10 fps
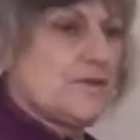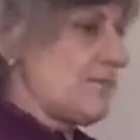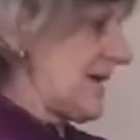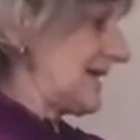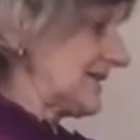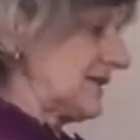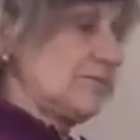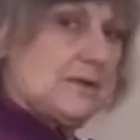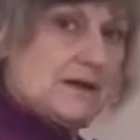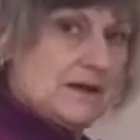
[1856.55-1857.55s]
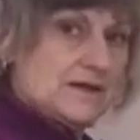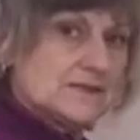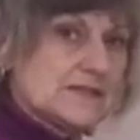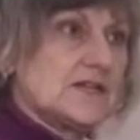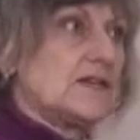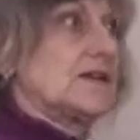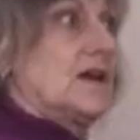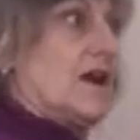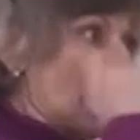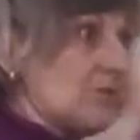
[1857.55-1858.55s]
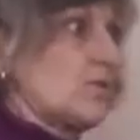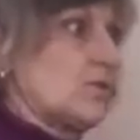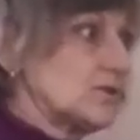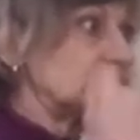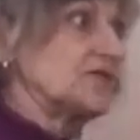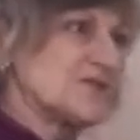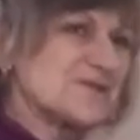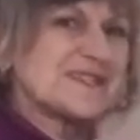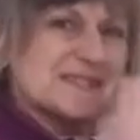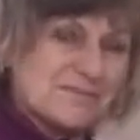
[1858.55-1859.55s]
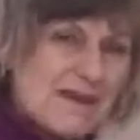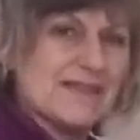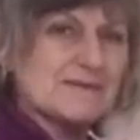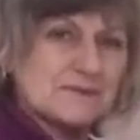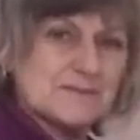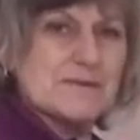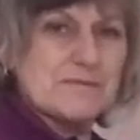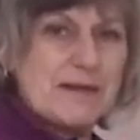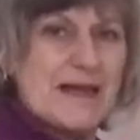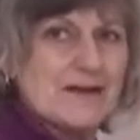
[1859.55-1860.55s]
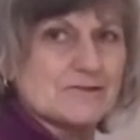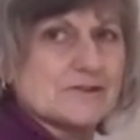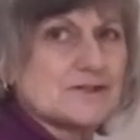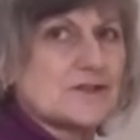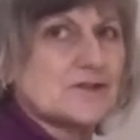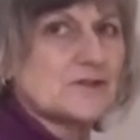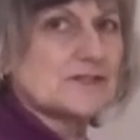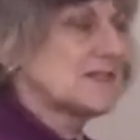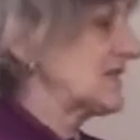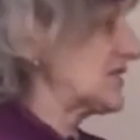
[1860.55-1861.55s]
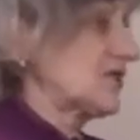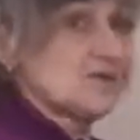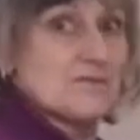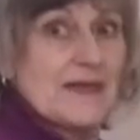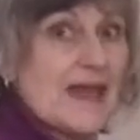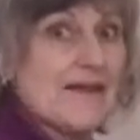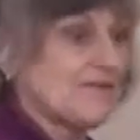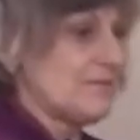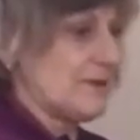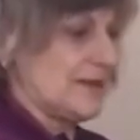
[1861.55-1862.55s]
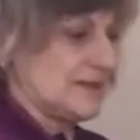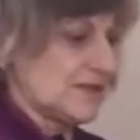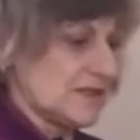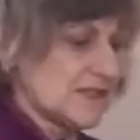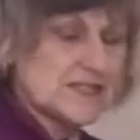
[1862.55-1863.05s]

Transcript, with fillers: the metal bars, would you would expect them to be bound so you could stitch to them. They haven't been. So this